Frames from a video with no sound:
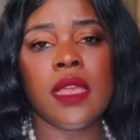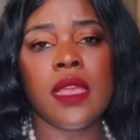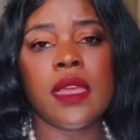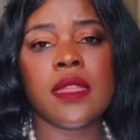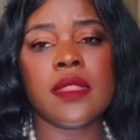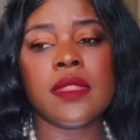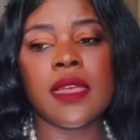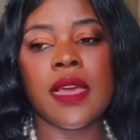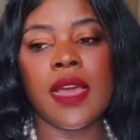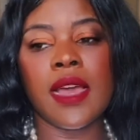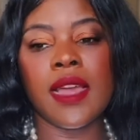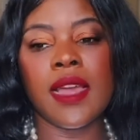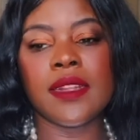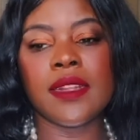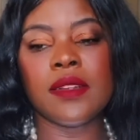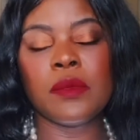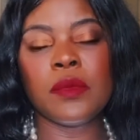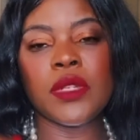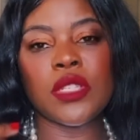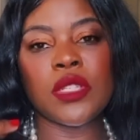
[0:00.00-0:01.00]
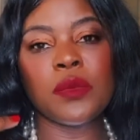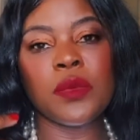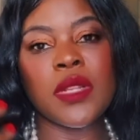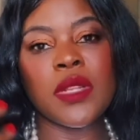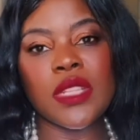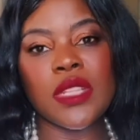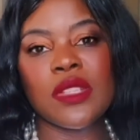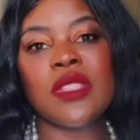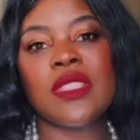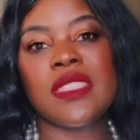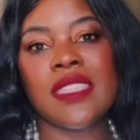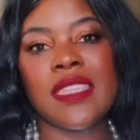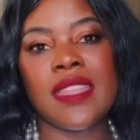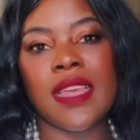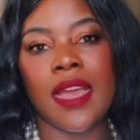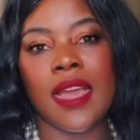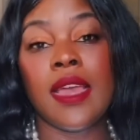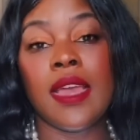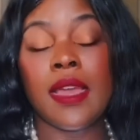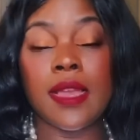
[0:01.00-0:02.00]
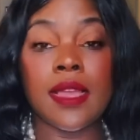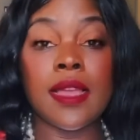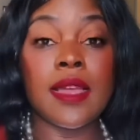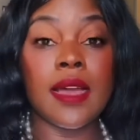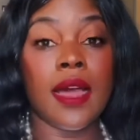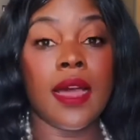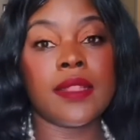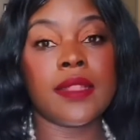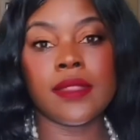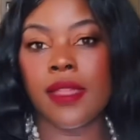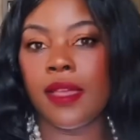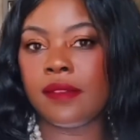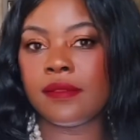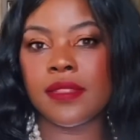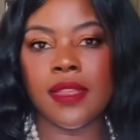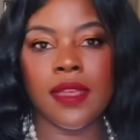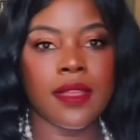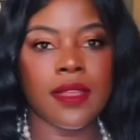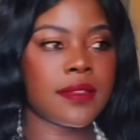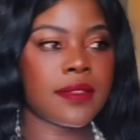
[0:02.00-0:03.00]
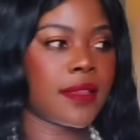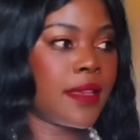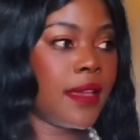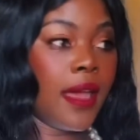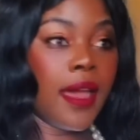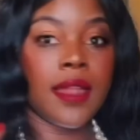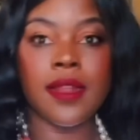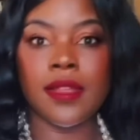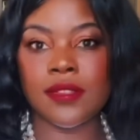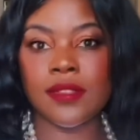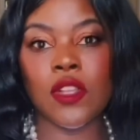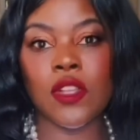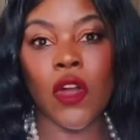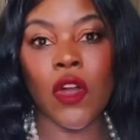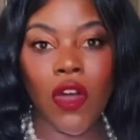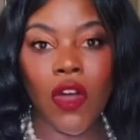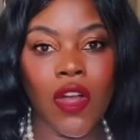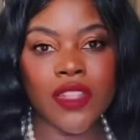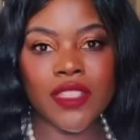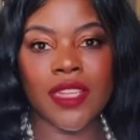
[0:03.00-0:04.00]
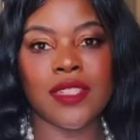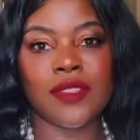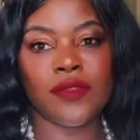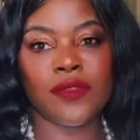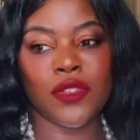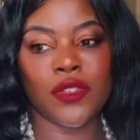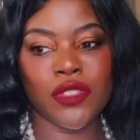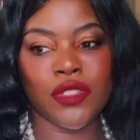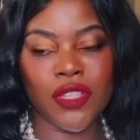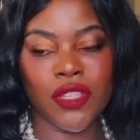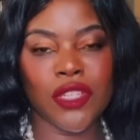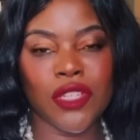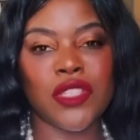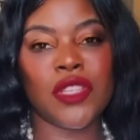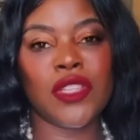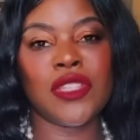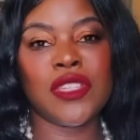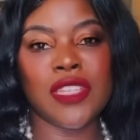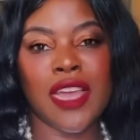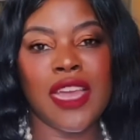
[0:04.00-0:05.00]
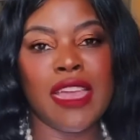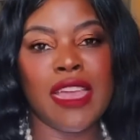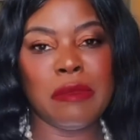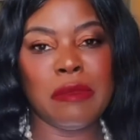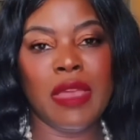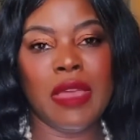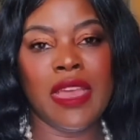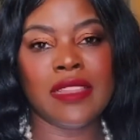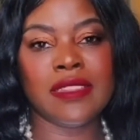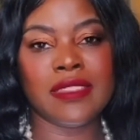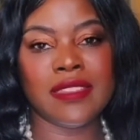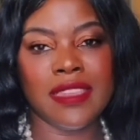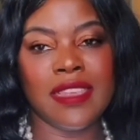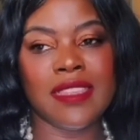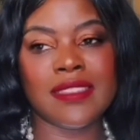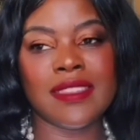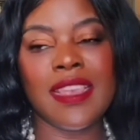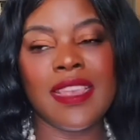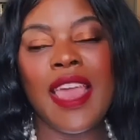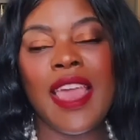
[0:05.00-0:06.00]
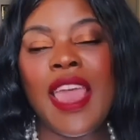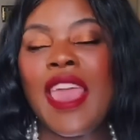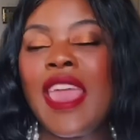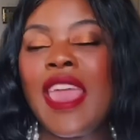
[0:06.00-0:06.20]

And that we need to see that God loves us. God has called us for such a time as this.